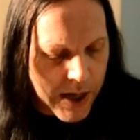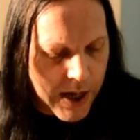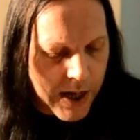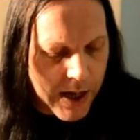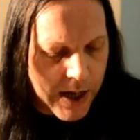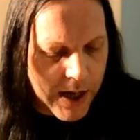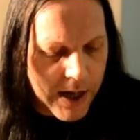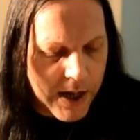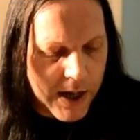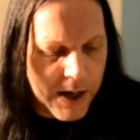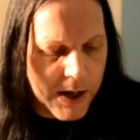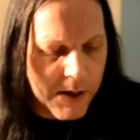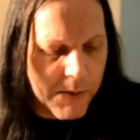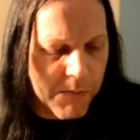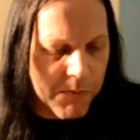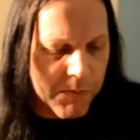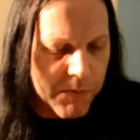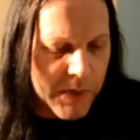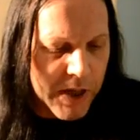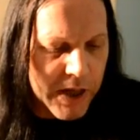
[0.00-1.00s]

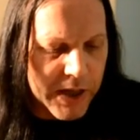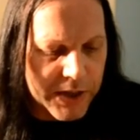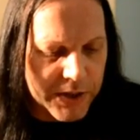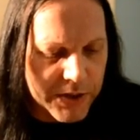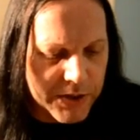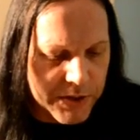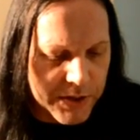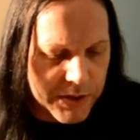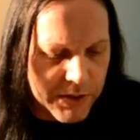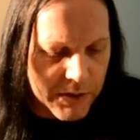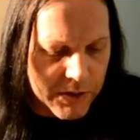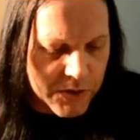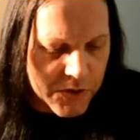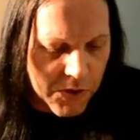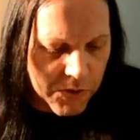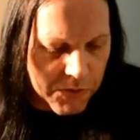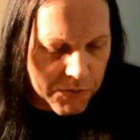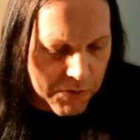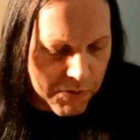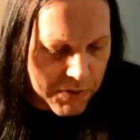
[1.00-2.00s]
and it's
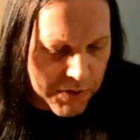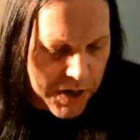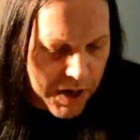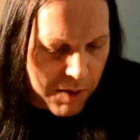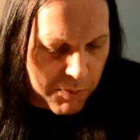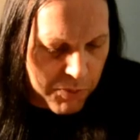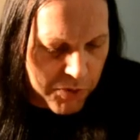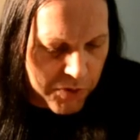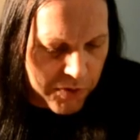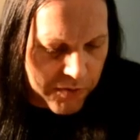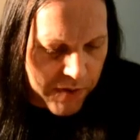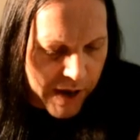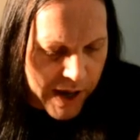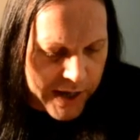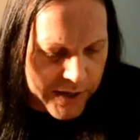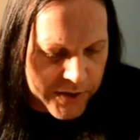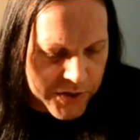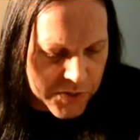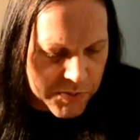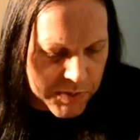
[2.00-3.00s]
gone through a number of hands.